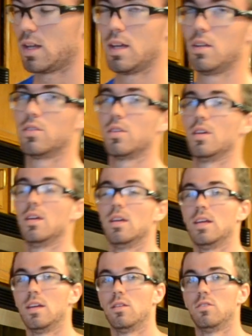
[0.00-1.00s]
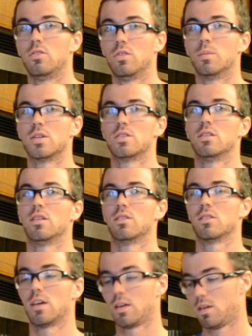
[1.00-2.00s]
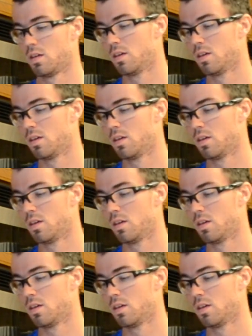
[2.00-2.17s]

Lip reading: easily eat too much of this. Like,